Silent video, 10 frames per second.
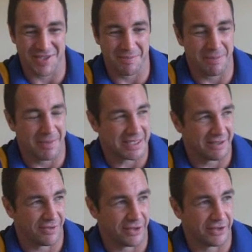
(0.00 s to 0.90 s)
It's a
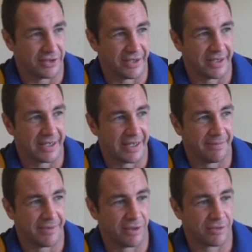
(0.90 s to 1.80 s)
massive honour, and
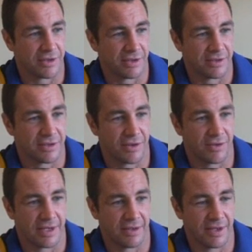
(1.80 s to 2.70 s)
you know, to
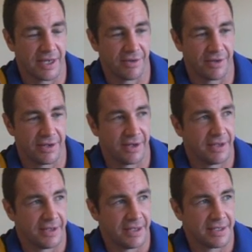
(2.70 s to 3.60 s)
go down there and
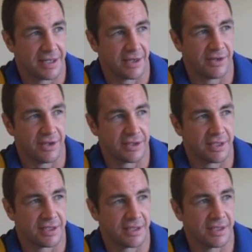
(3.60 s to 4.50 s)
take on the
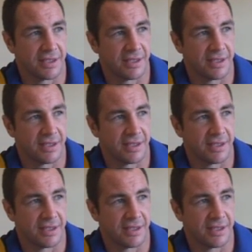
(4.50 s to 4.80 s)
Aussies and